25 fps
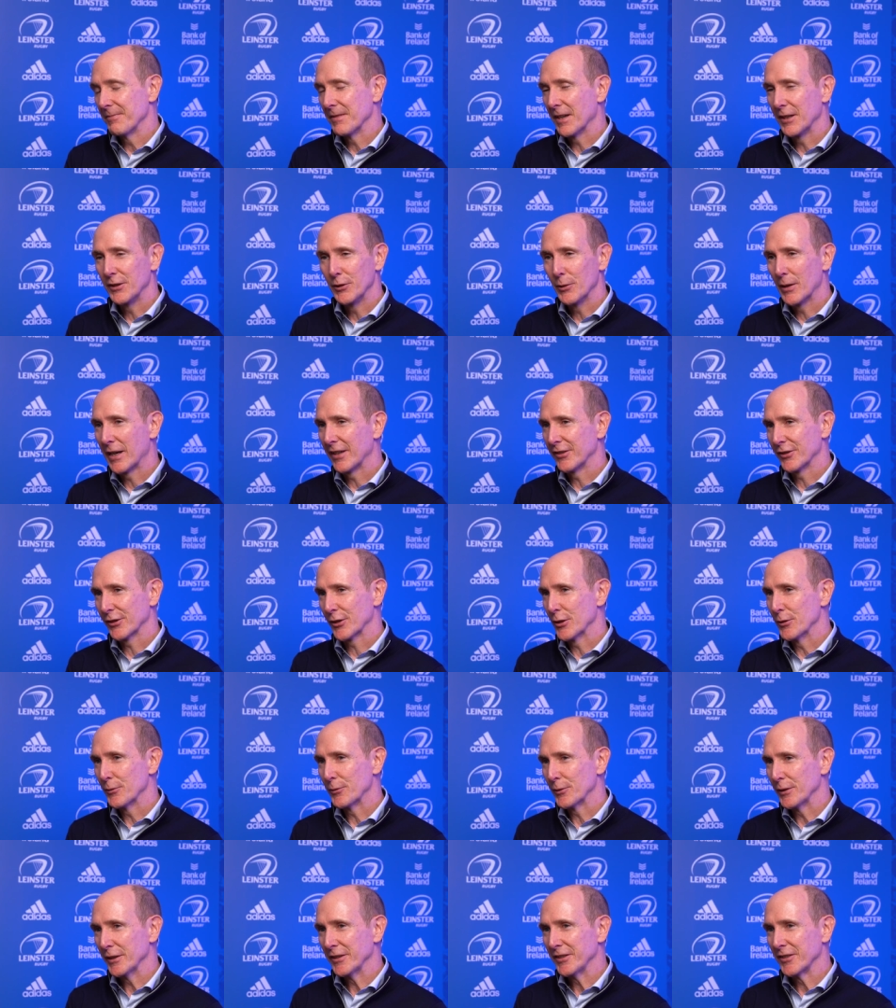I knew I had to
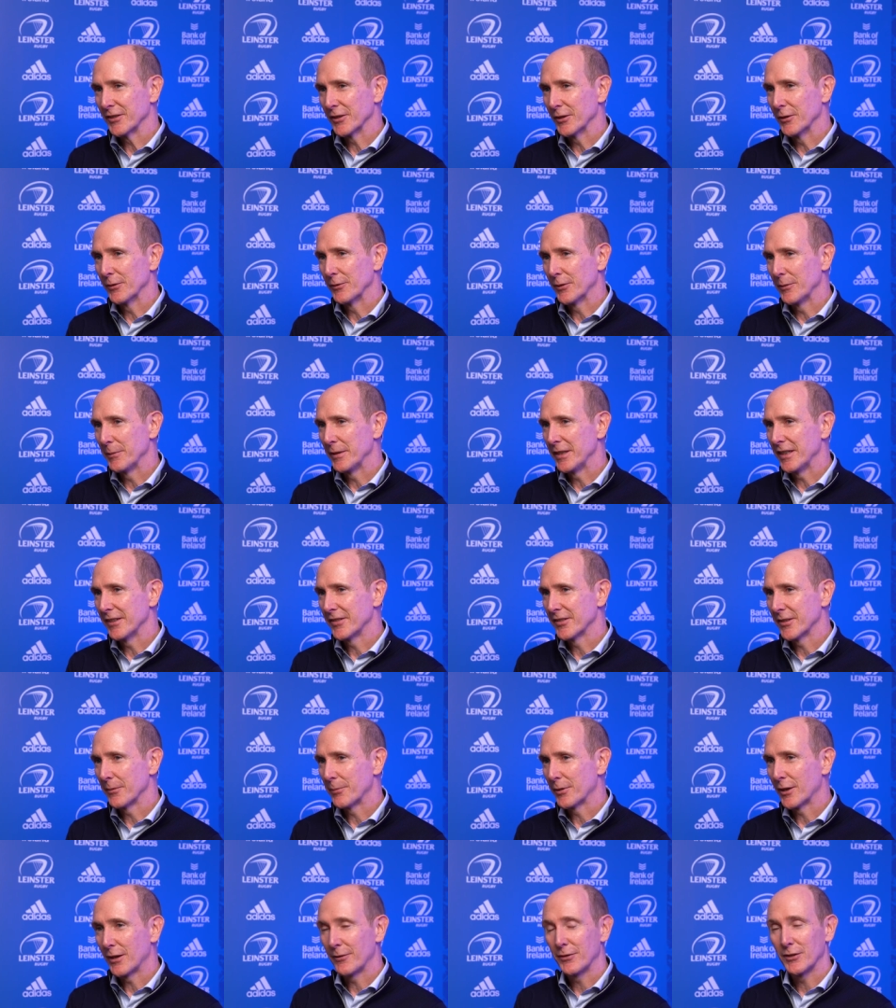go for it. So for me, it's
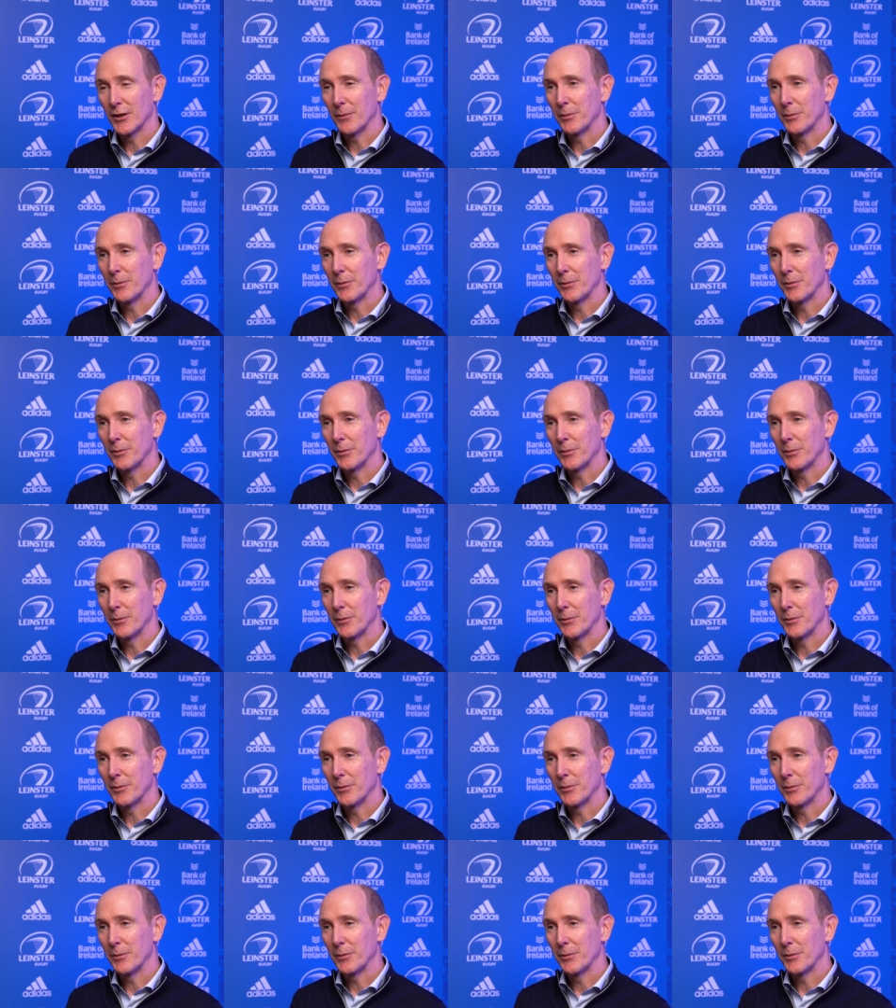the perfect